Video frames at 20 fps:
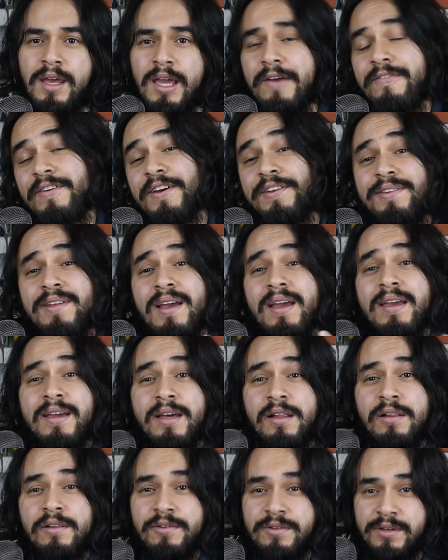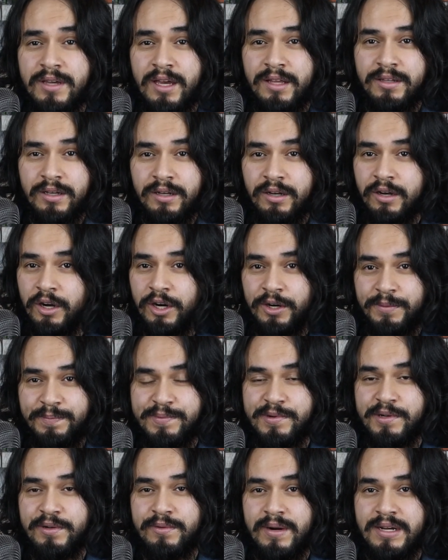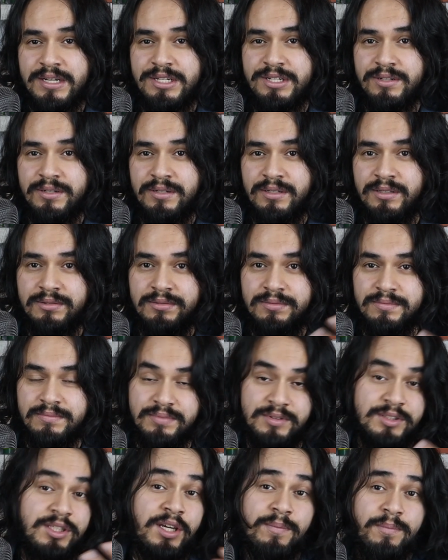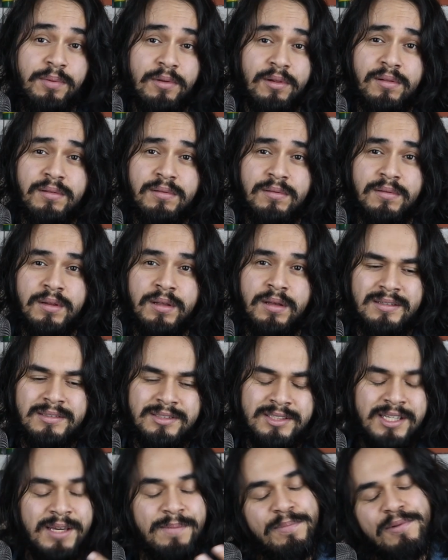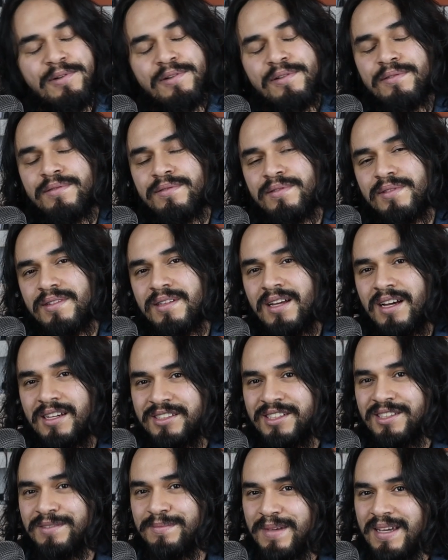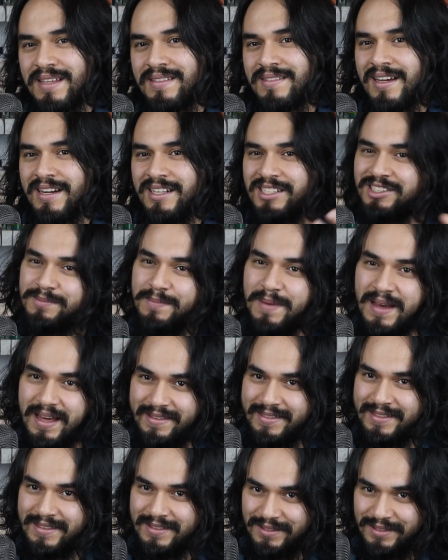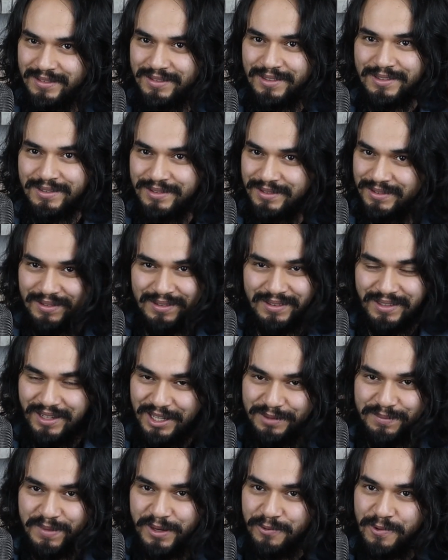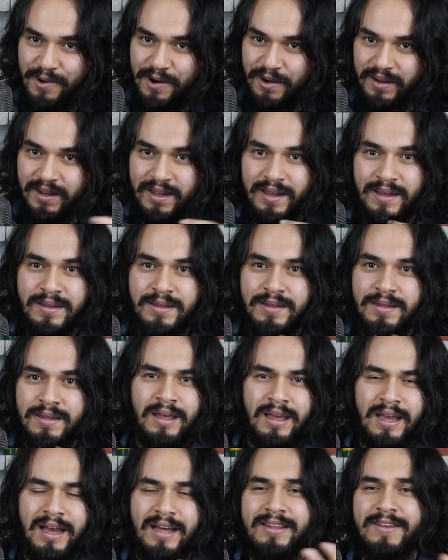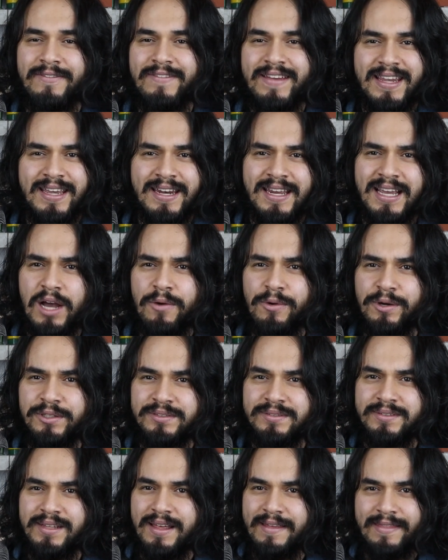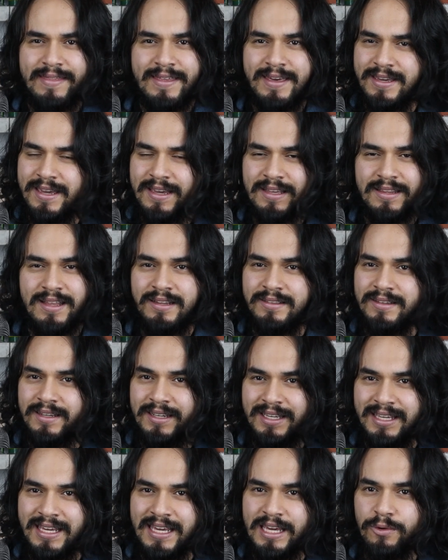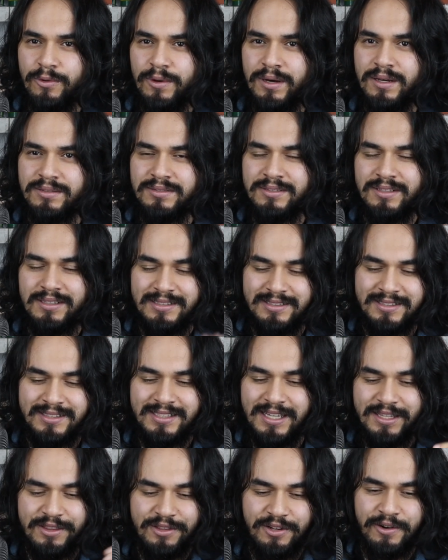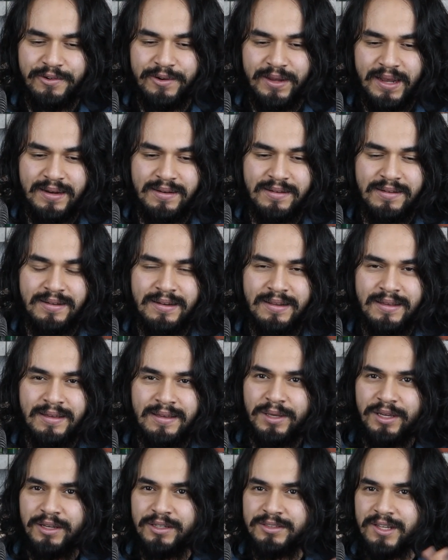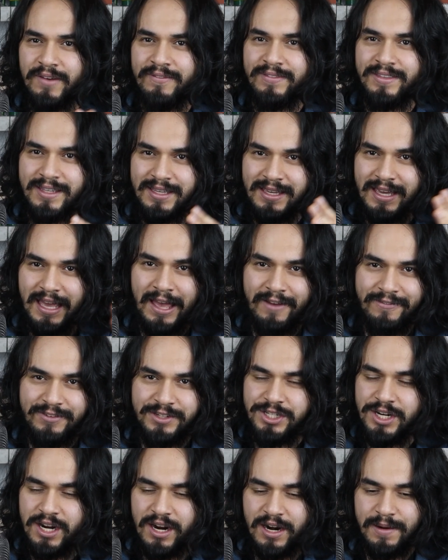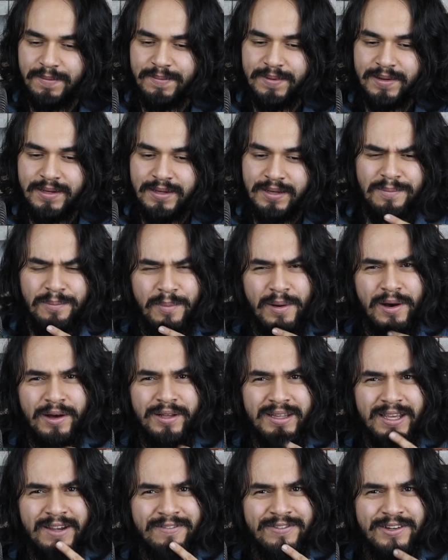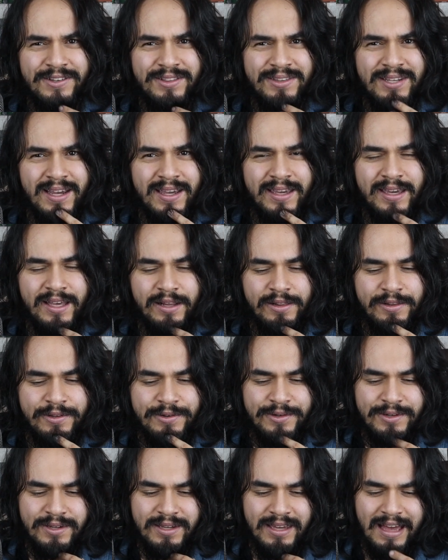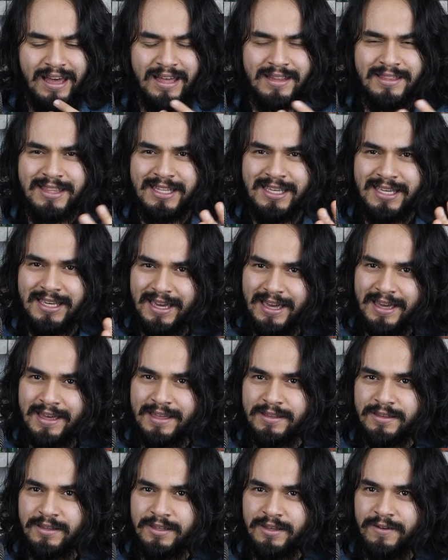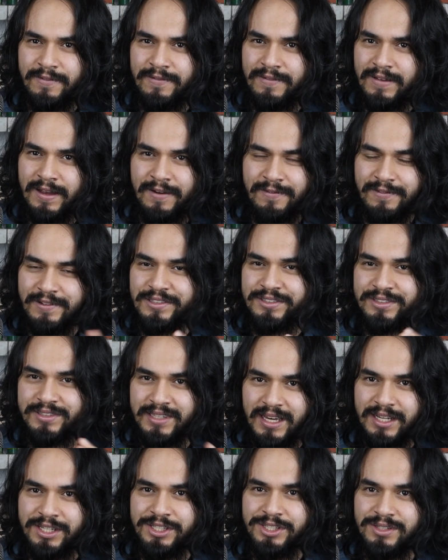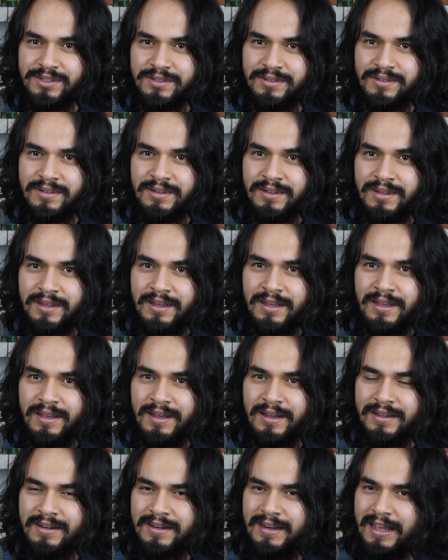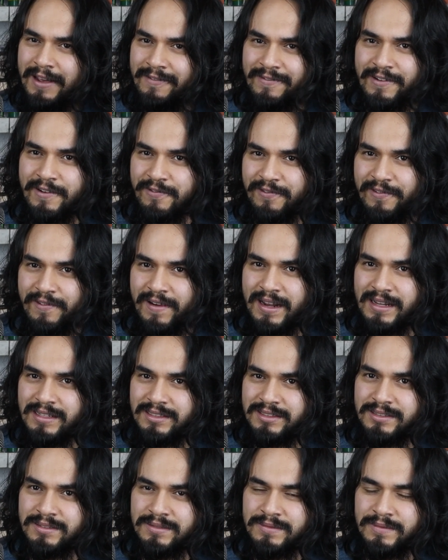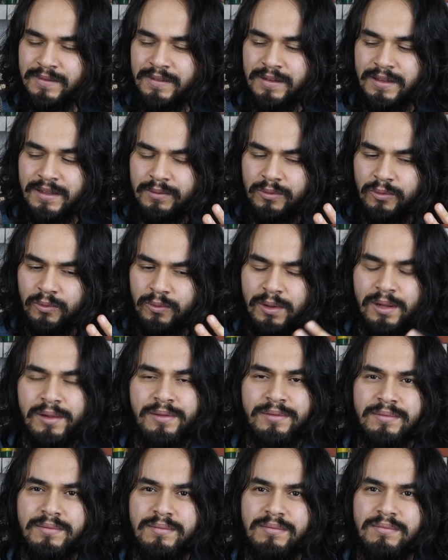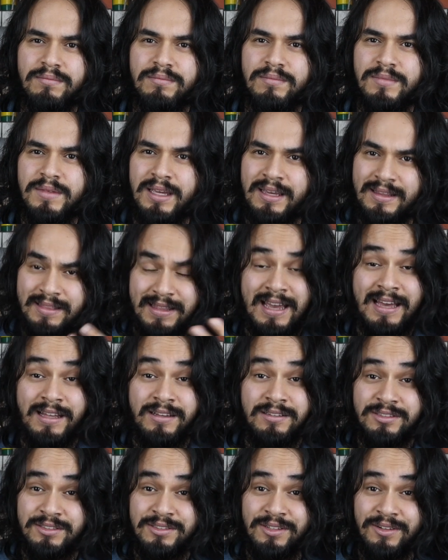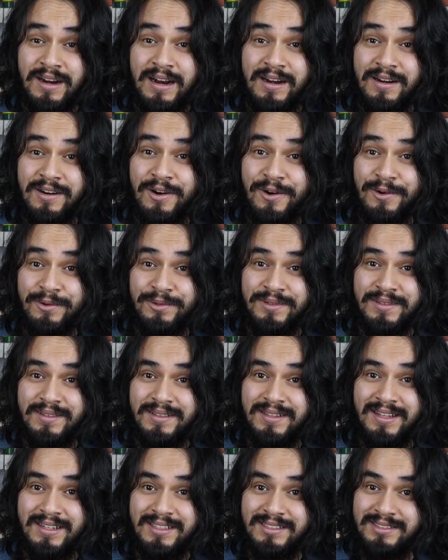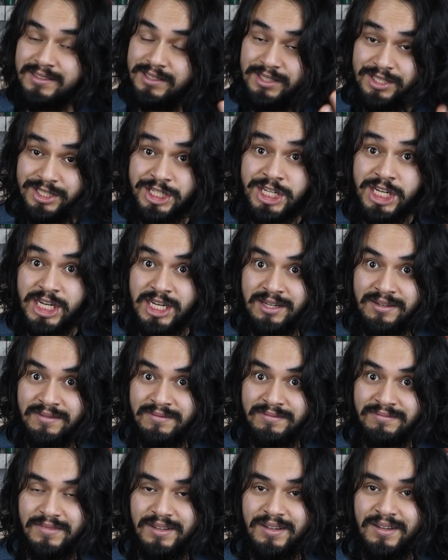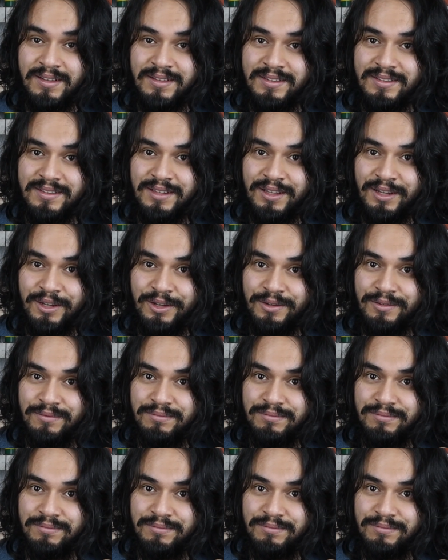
If you take a look at the chord progression, is simple. Simple doesn't mean that it's bad, don't get me wrong. At the beginning I was thinking that the key was C Dorian because of the F sharp, but if you take a look at the end of every section and every phrase, well, it ends on a note that is G on the